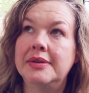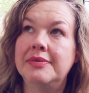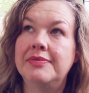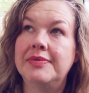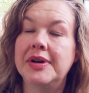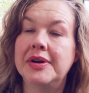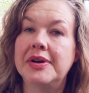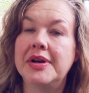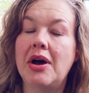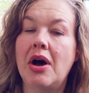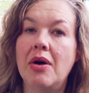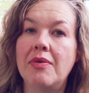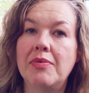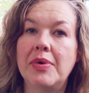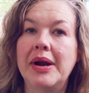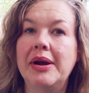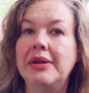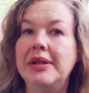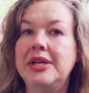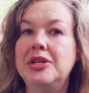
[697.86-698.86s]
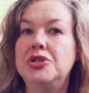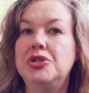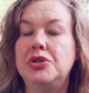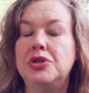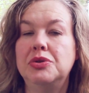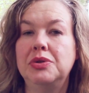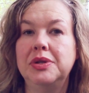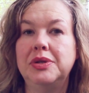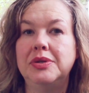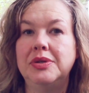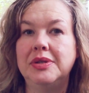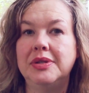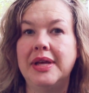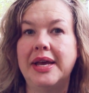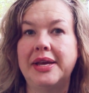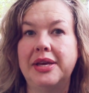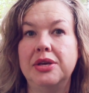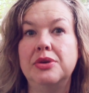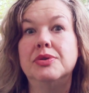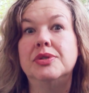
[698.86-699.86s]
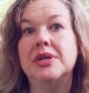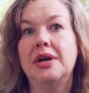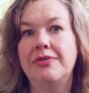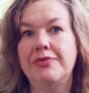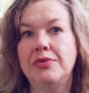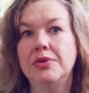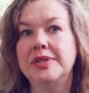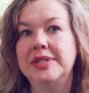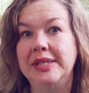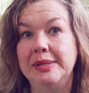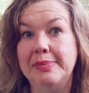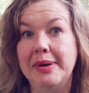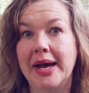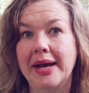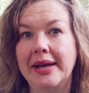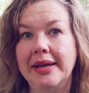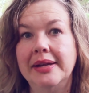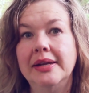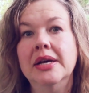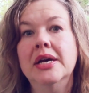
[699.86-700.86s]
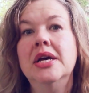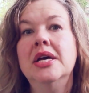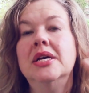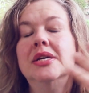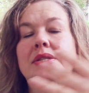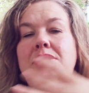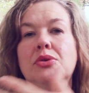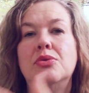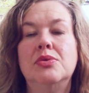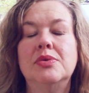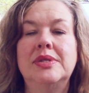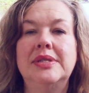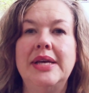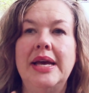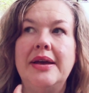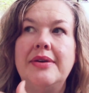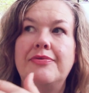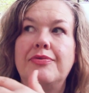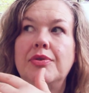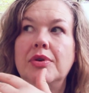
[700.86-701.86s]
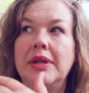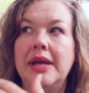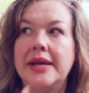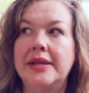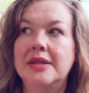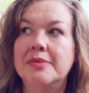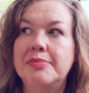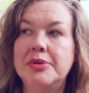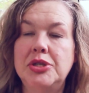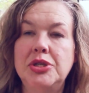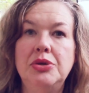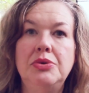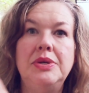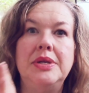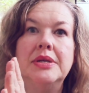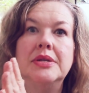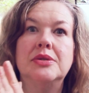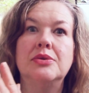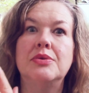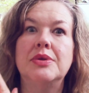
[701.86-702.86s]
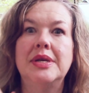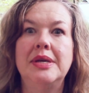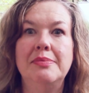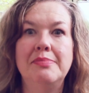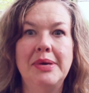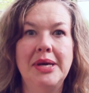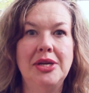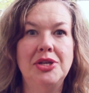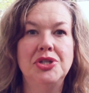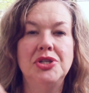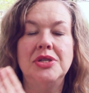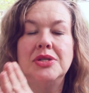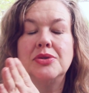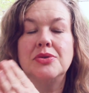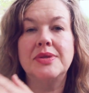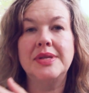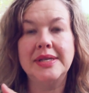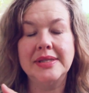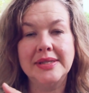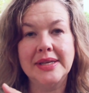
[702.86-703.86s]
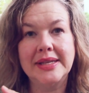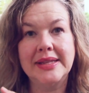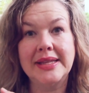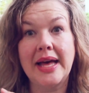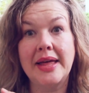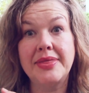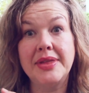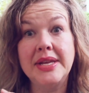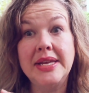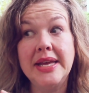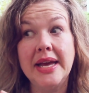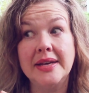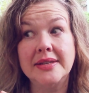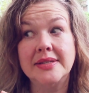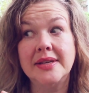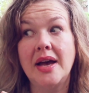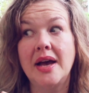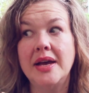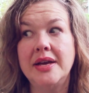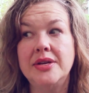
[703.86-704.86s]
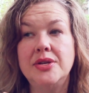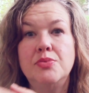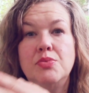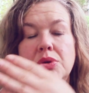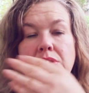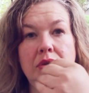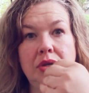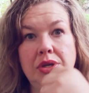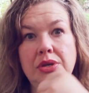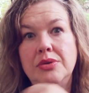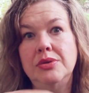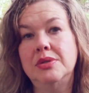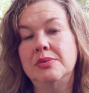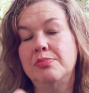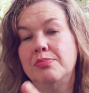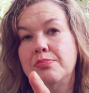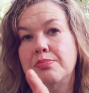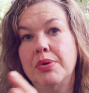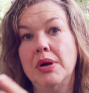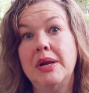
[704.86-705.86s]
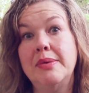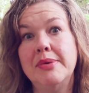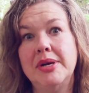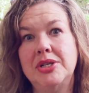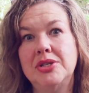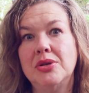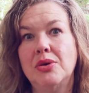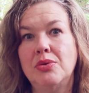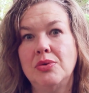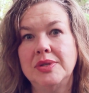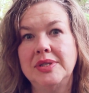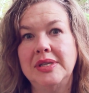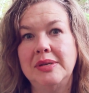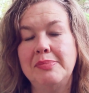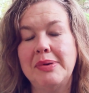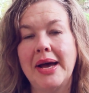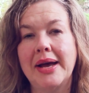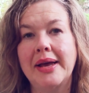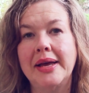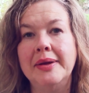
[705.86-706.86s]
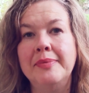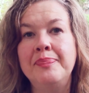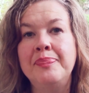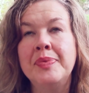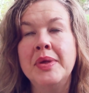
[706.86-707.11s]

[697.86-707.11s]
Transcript: very rarely do you like use a full seed packet. So say for like the petunias or the impatiens or things like that, then yes, I will use pretty much the whole seed packet.